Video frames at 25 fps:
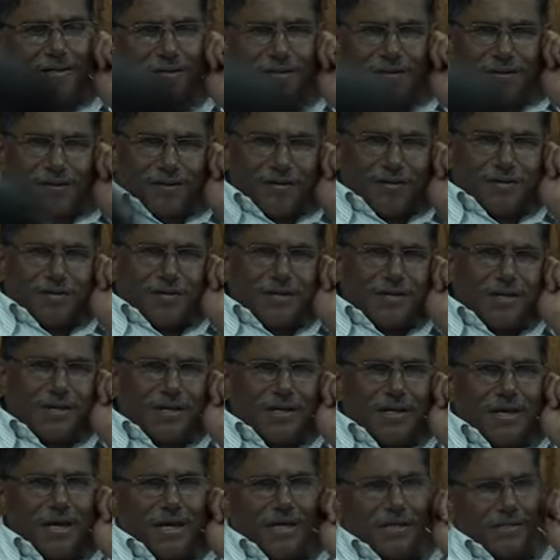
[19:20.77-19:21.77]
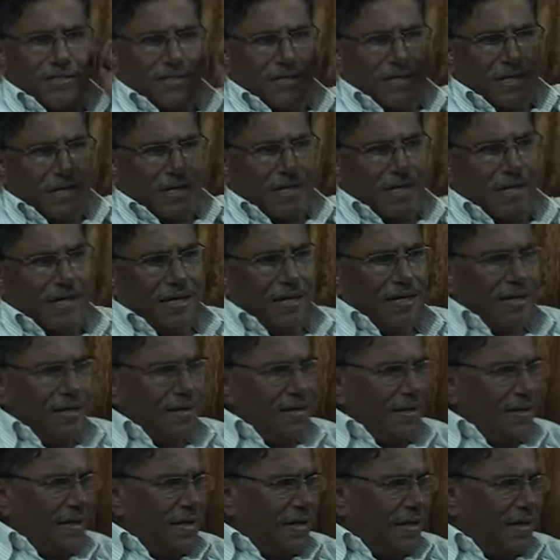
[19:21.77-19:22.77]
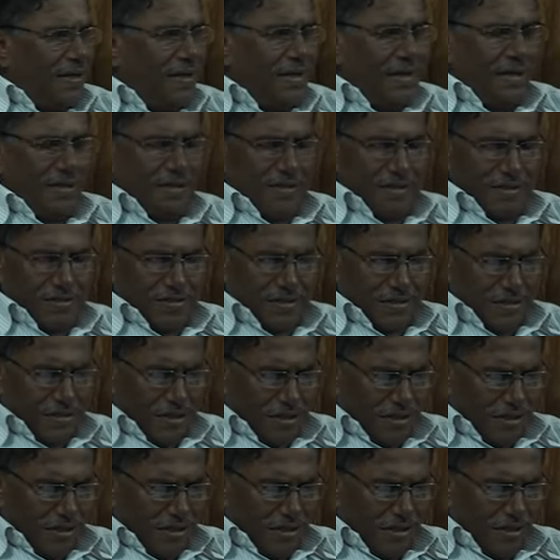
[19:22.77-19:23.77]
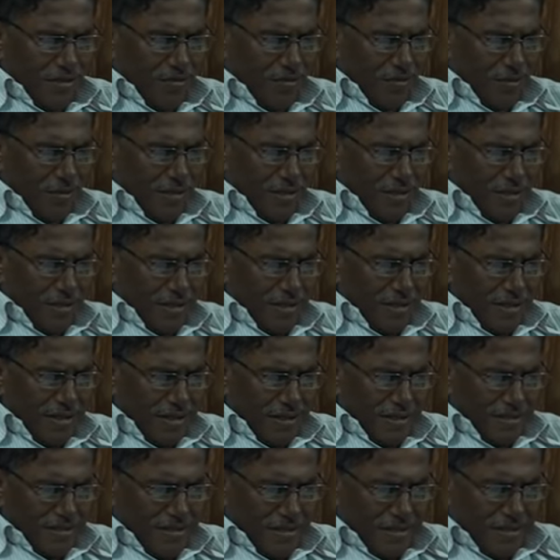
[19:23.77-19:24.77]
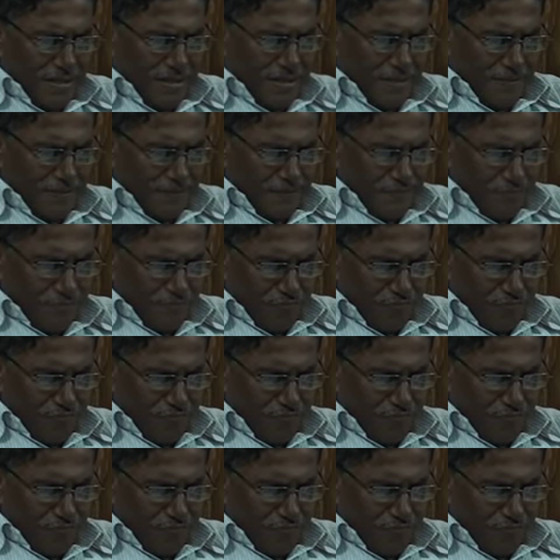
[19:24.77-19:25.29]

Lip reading: he has there's a technical word, he has a